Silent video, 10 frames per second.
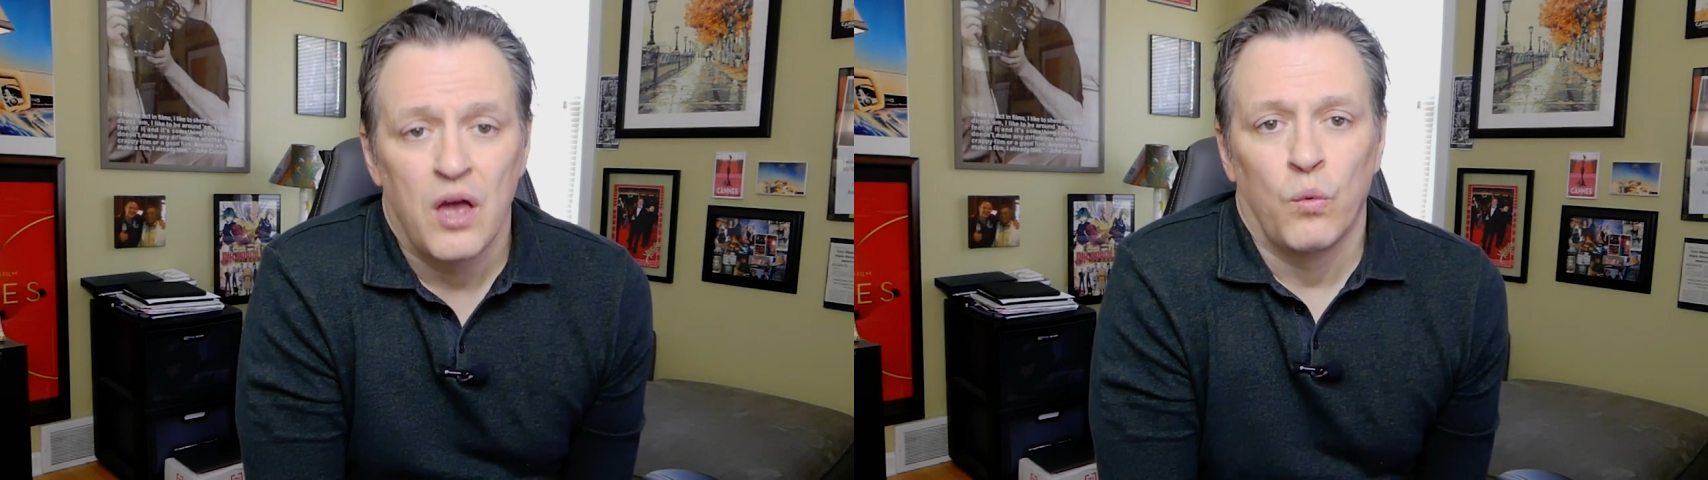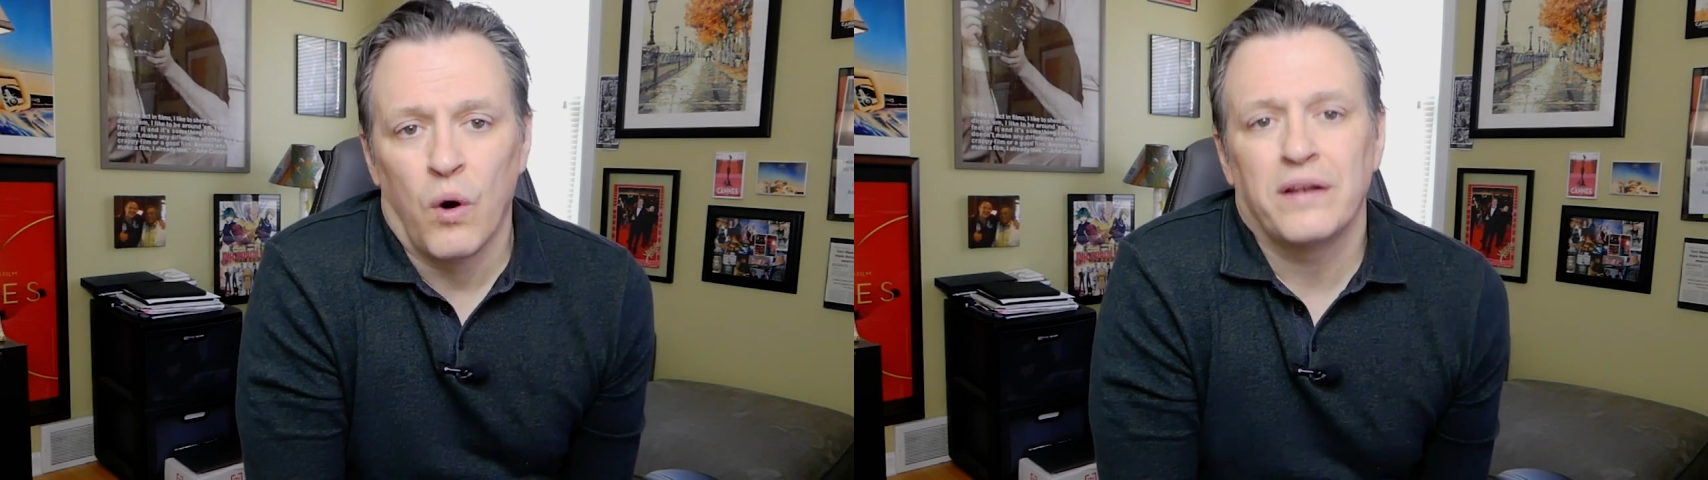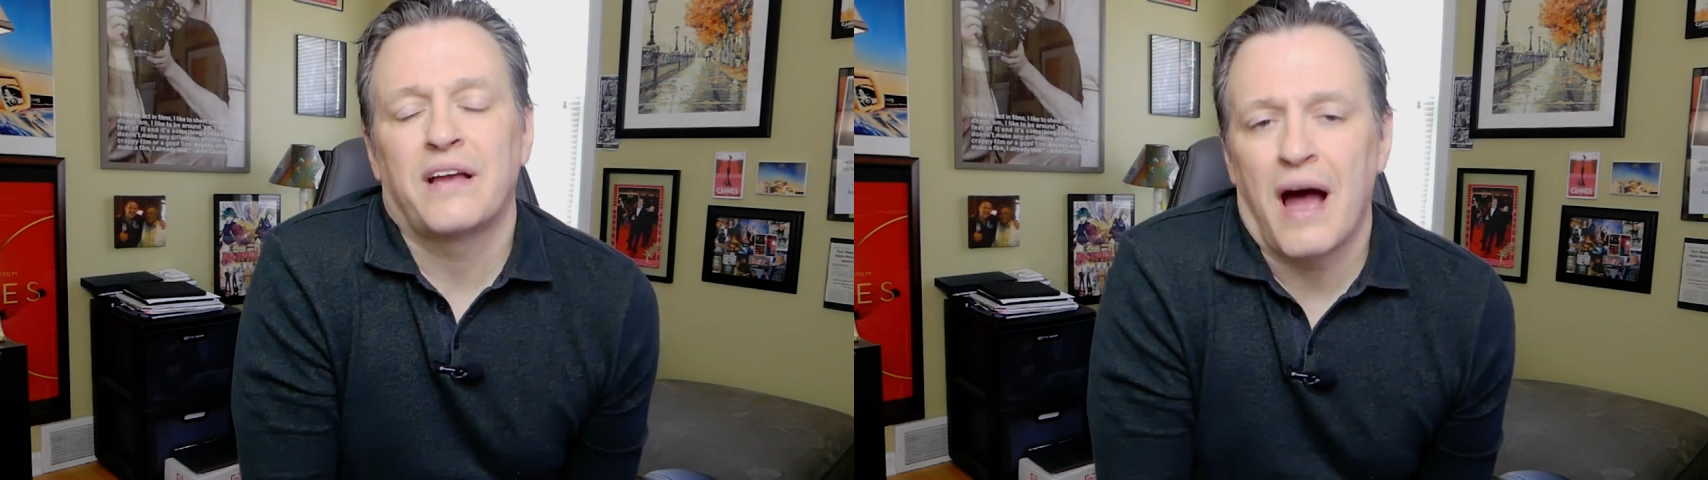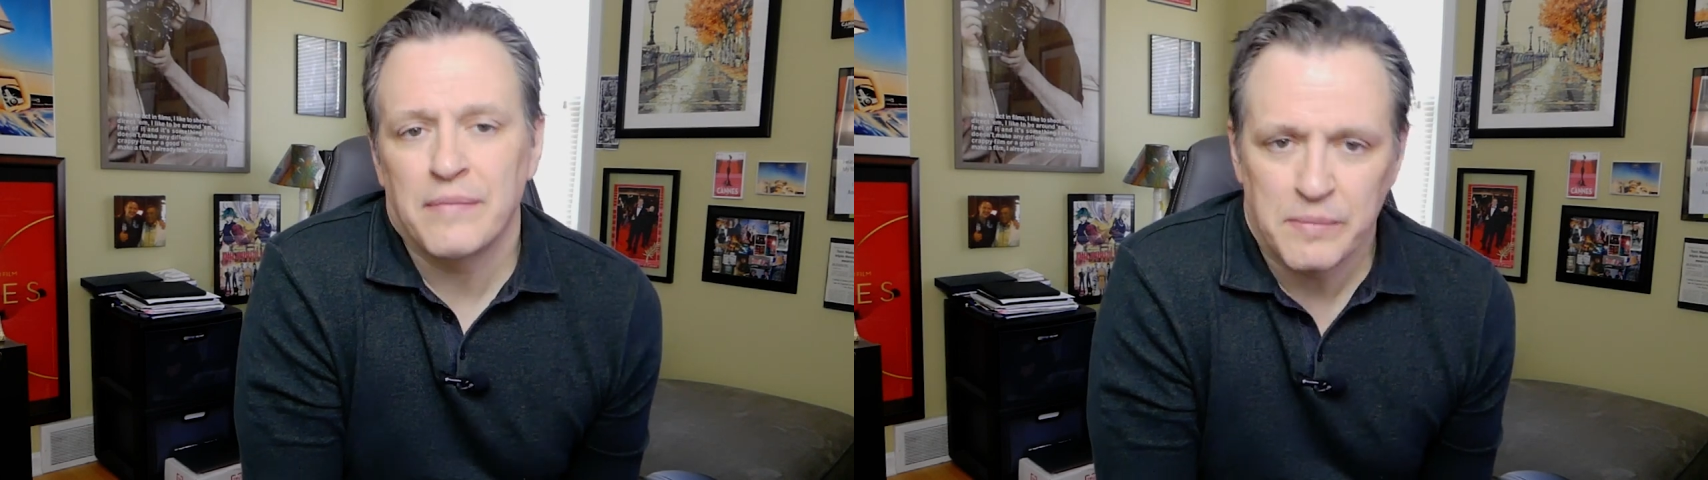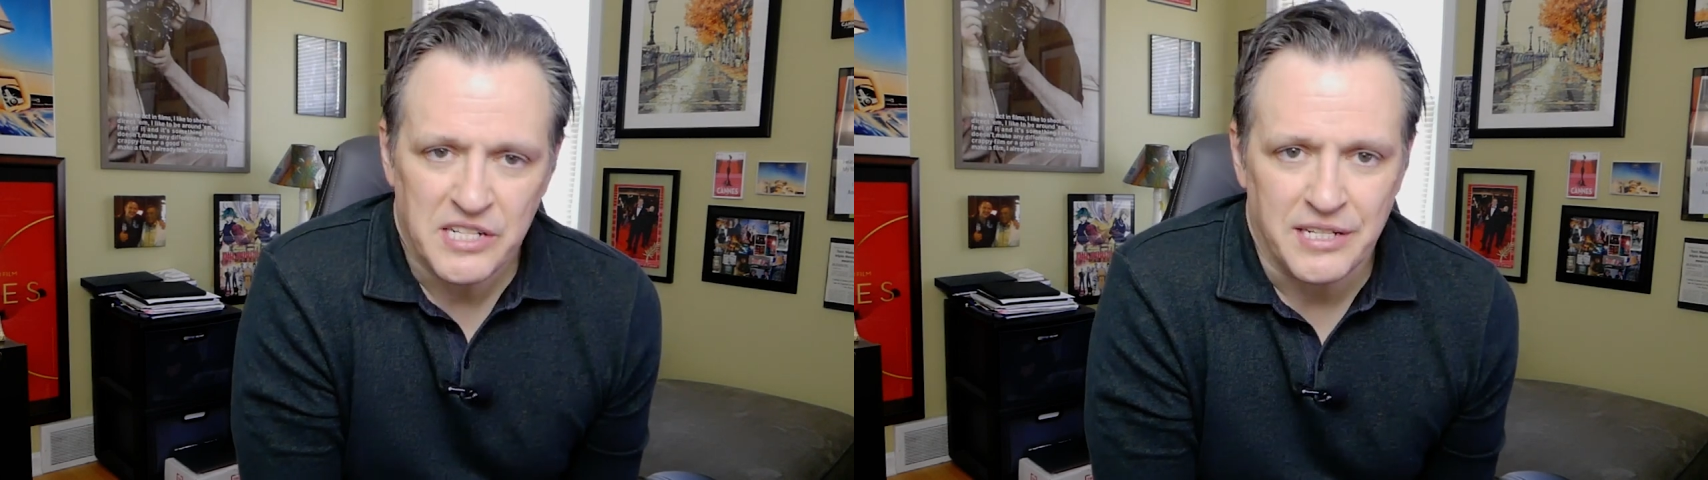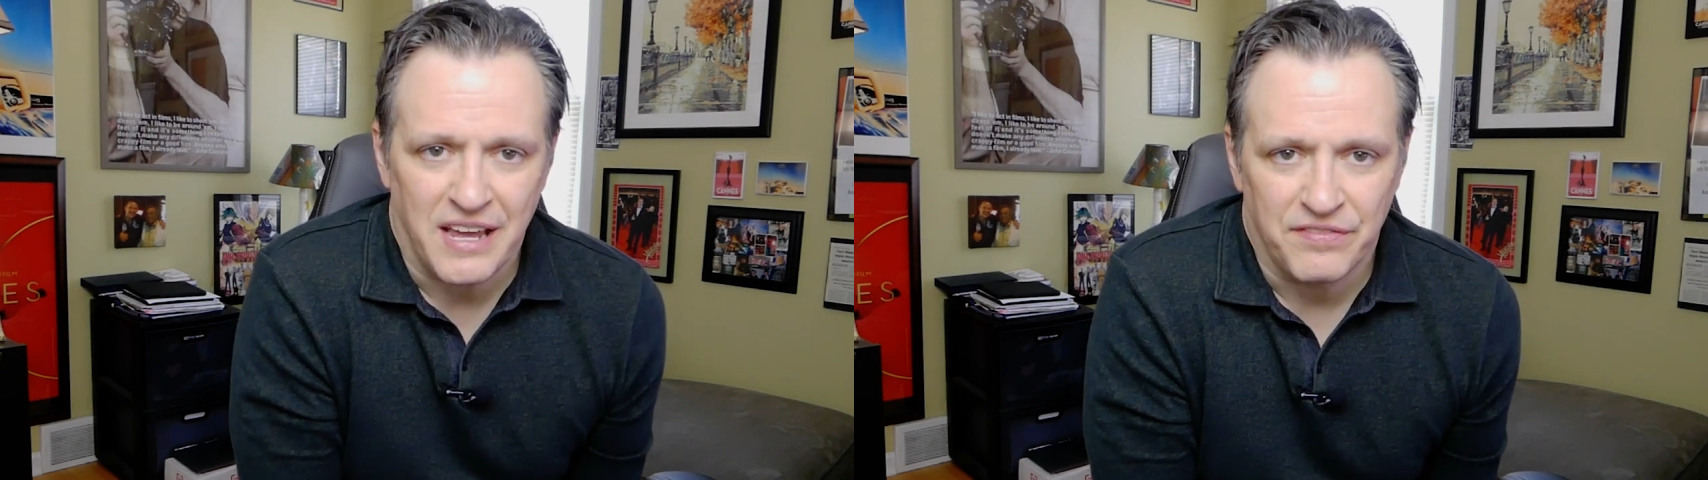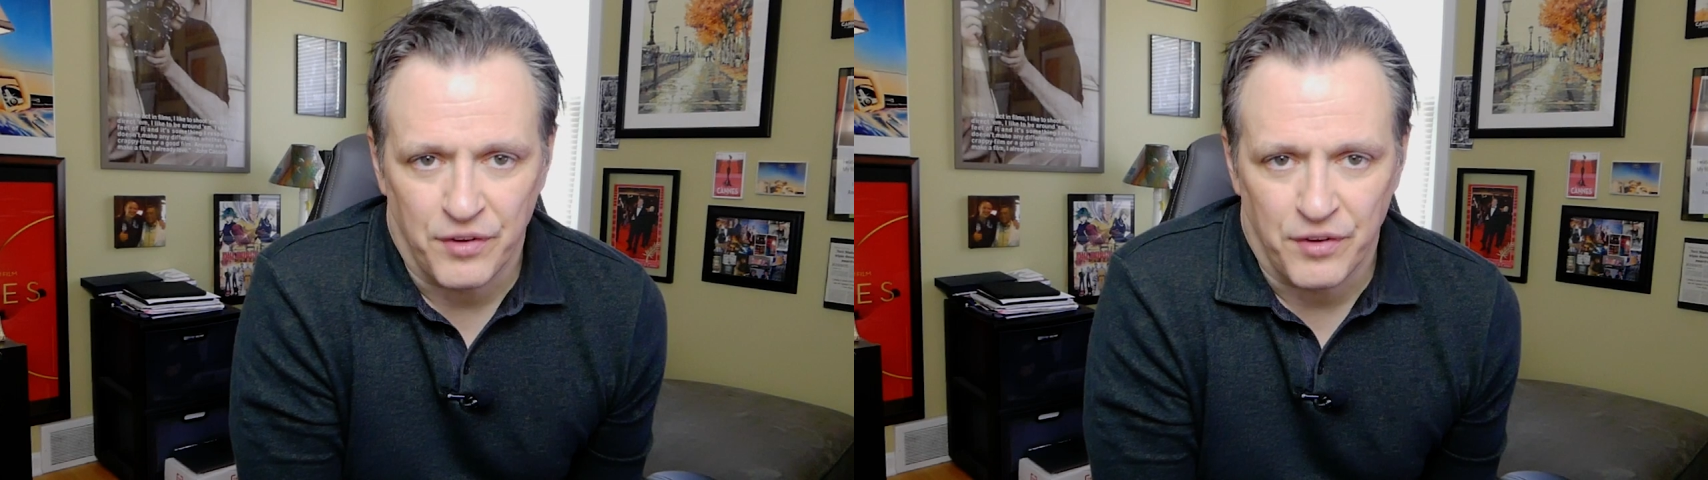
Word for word: One common mistake